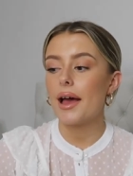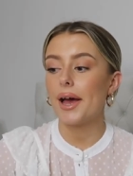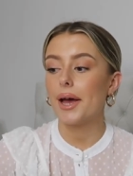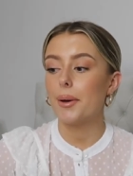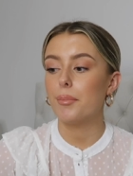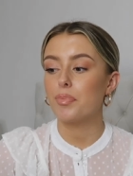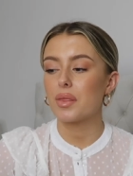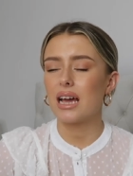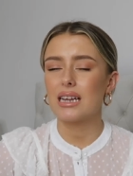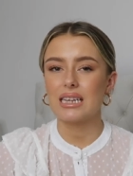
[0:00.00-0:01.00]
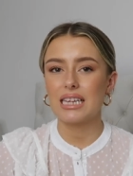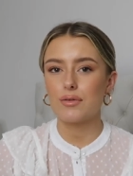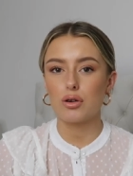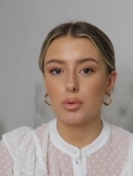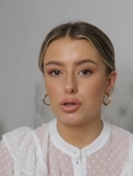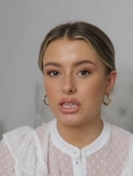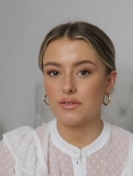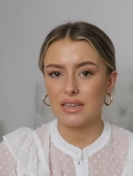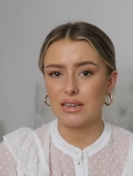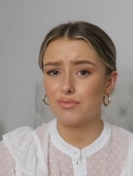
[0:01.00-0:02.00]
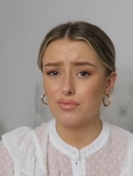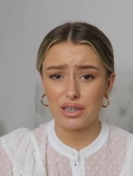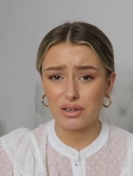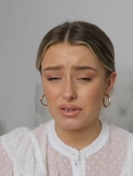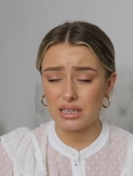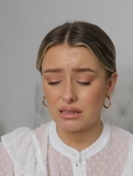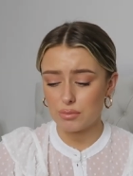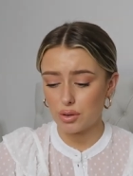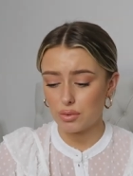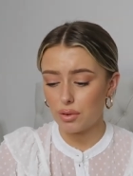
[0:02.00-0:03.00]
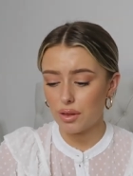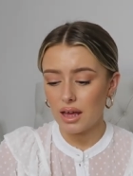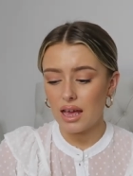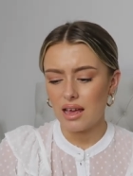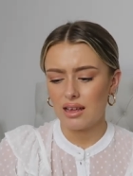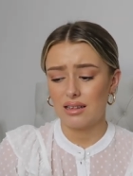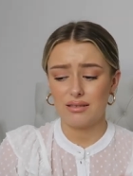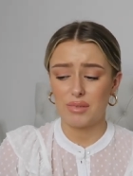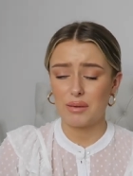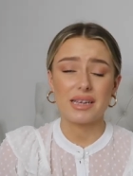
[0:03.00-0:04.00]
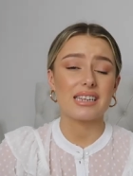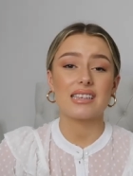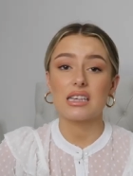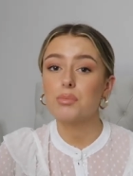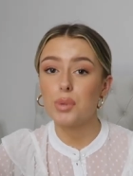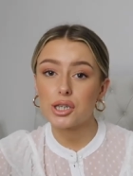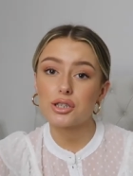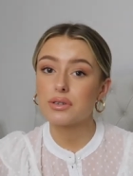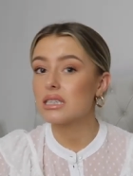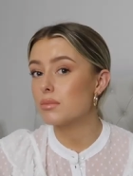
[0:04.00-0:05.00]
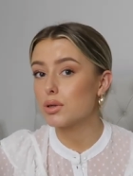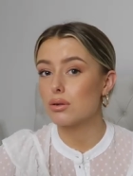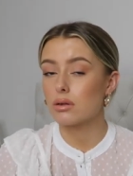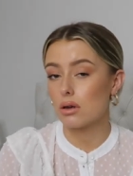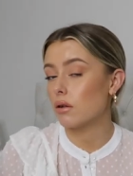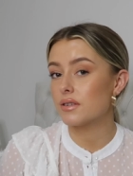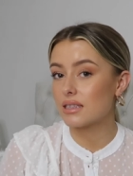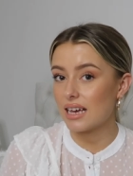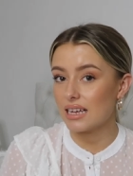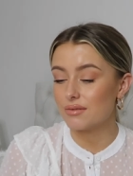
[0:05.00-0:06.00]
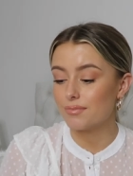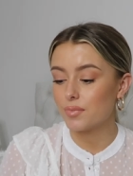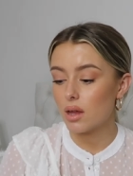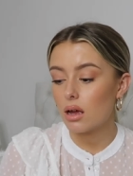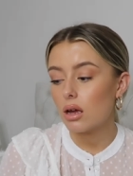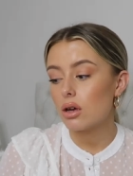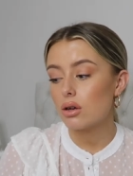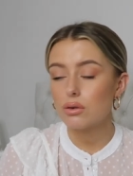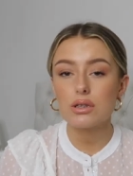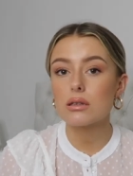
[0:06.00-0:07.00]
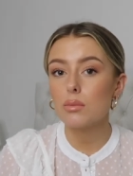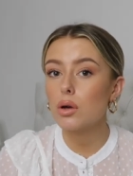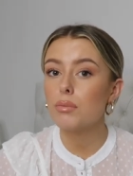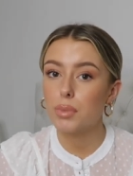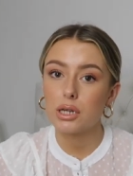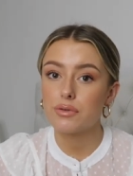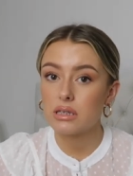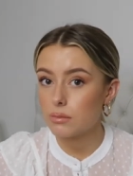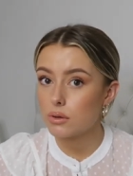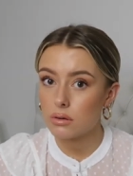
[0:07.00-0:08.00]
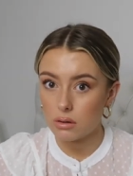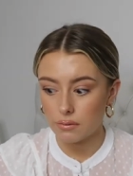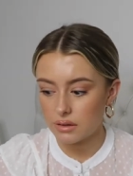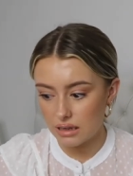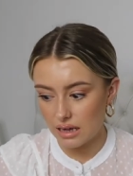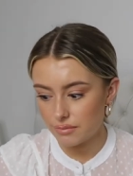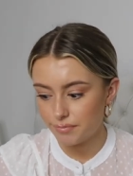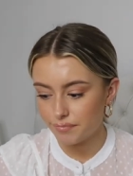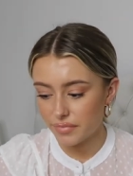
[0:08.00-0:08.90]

um, and leave your body feeling really really smooth. I mean, it says buttery smooth soft skin. Who doesn't want buttery smooth soft skin?